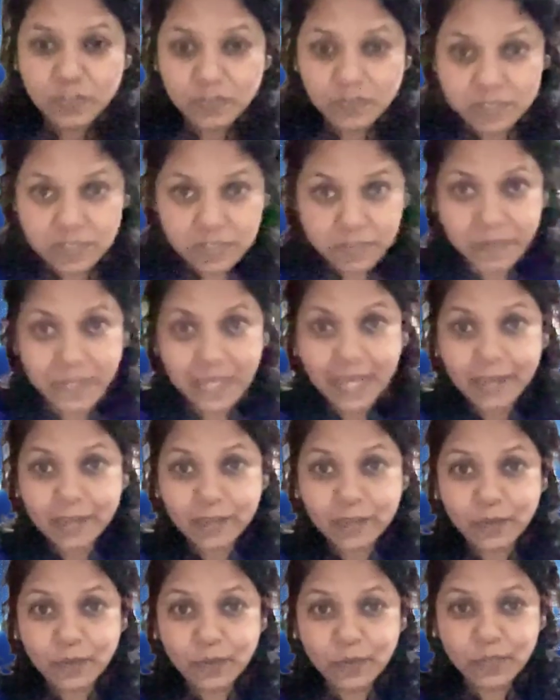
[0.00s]
there's a
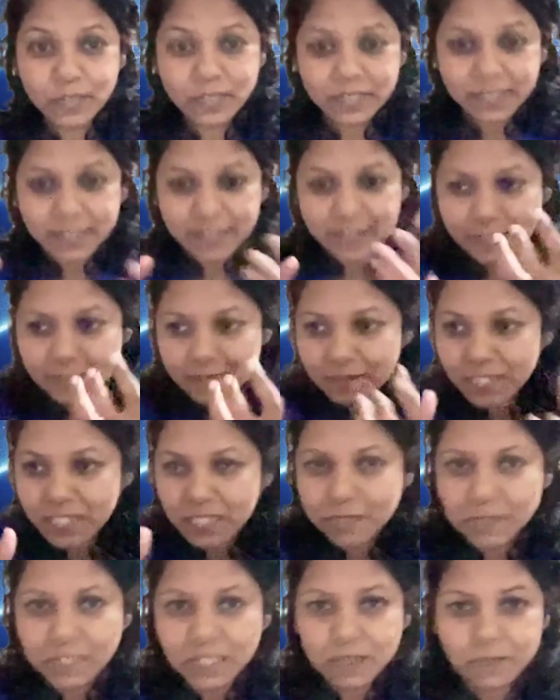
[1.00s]
black hole, and then there's a
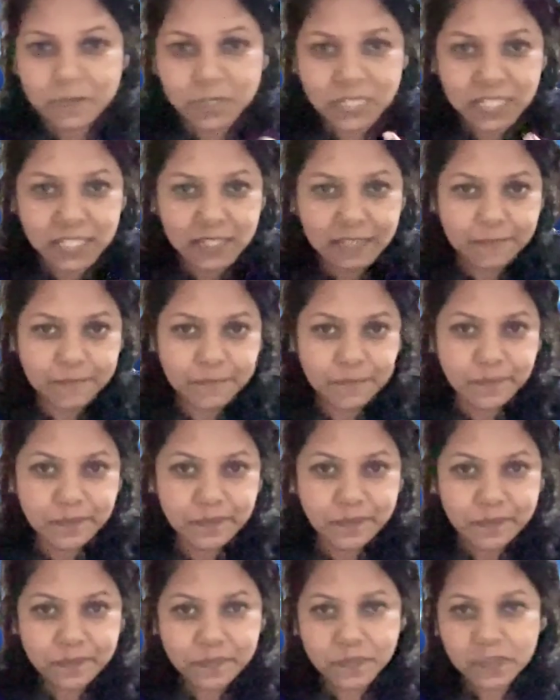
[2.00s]
mini, mini, mini.
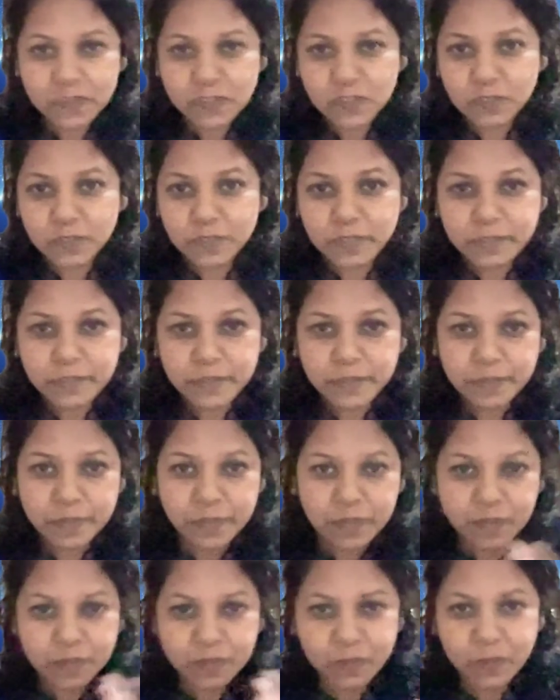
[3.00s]
So many
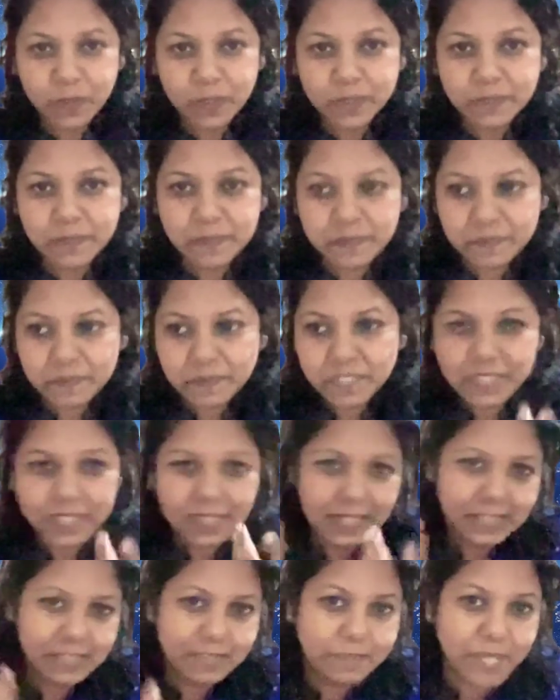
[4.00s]
people who are
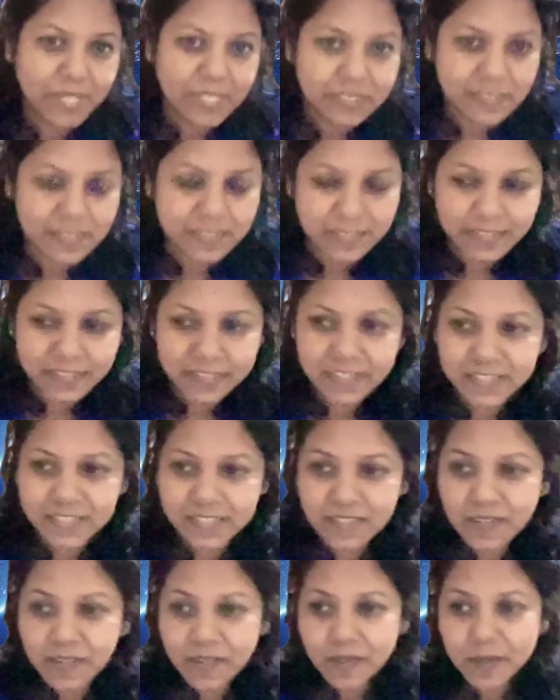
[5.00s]
basically space kind,
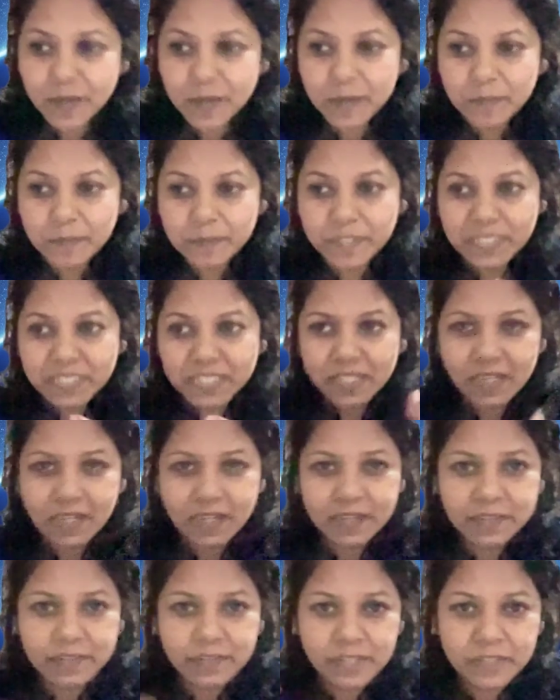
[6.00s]
but
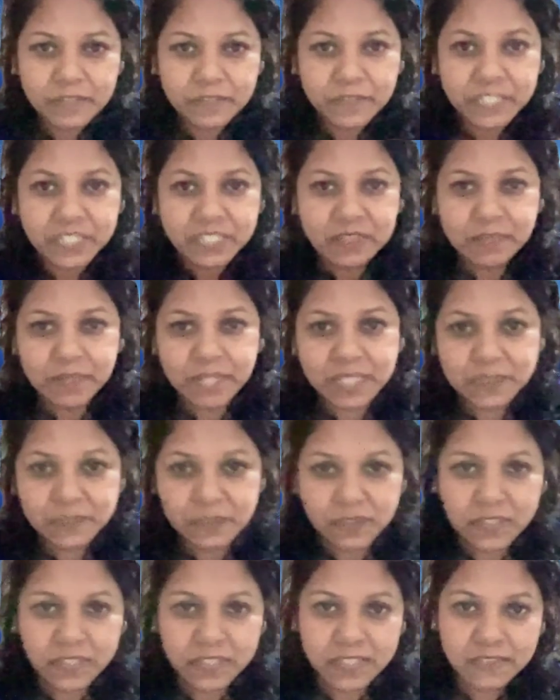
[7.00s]
are affected by
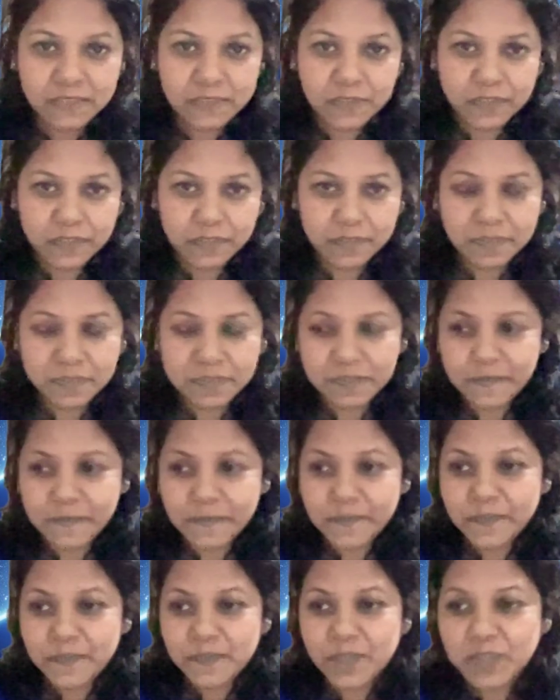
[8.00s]
different kinds of rhythms.
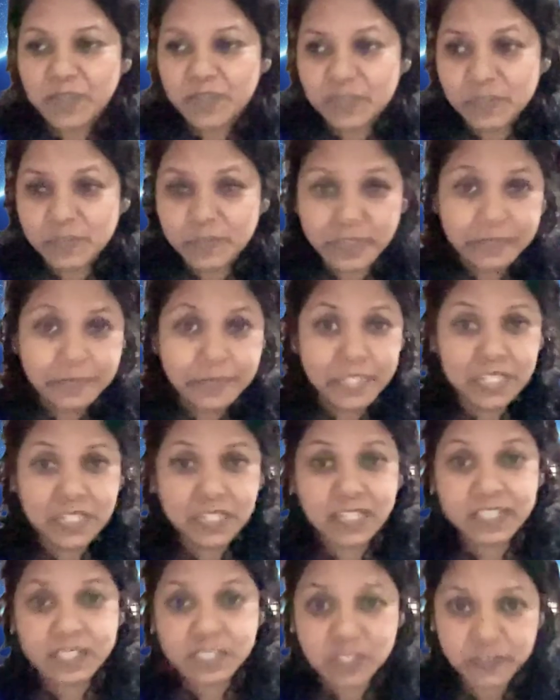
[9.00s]
So we have many
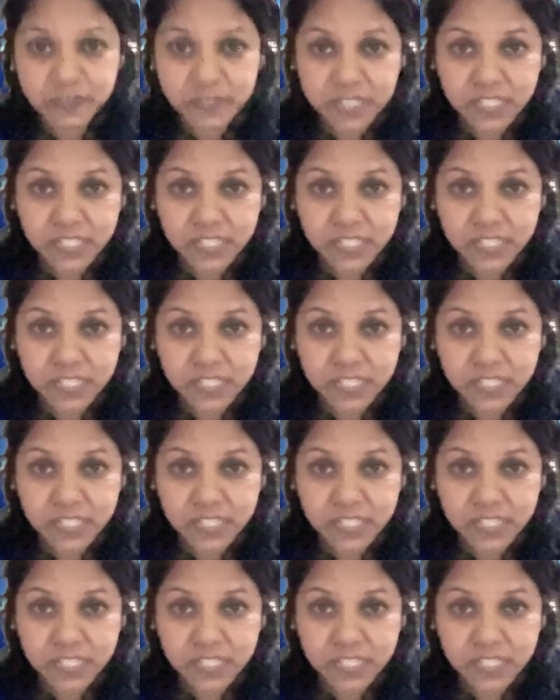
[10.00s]
kinds of